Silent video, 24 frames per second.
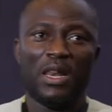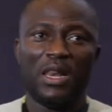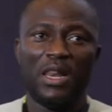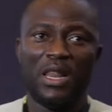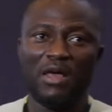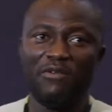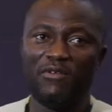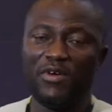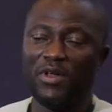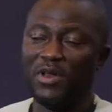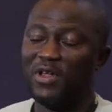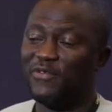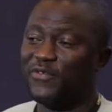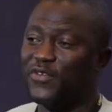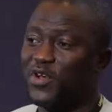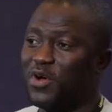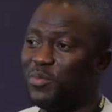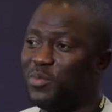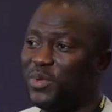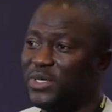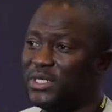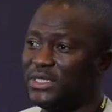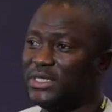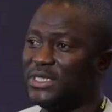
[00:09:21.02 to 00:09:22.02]
level of
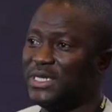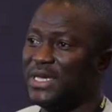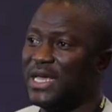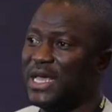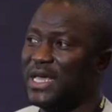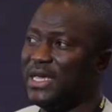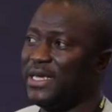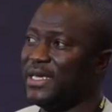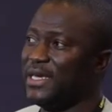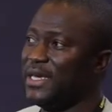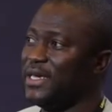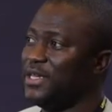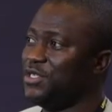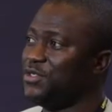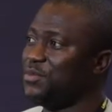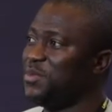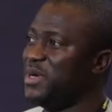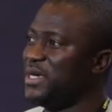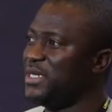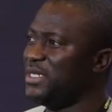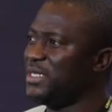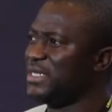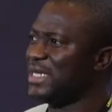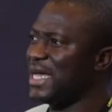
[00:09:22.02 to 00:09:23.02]
community
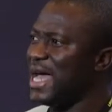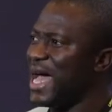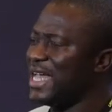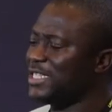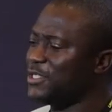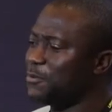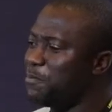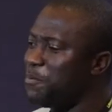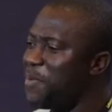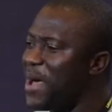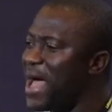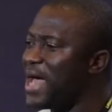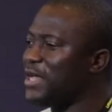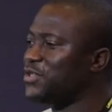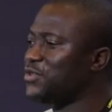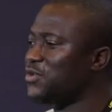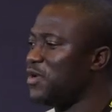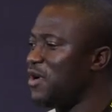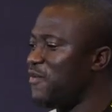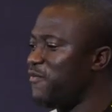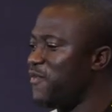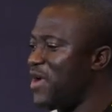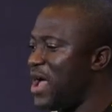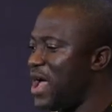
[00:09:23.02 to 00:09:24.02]
engagement as part
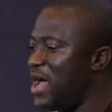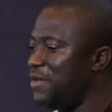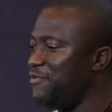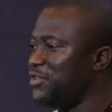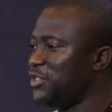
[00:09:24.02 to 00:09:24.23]
of our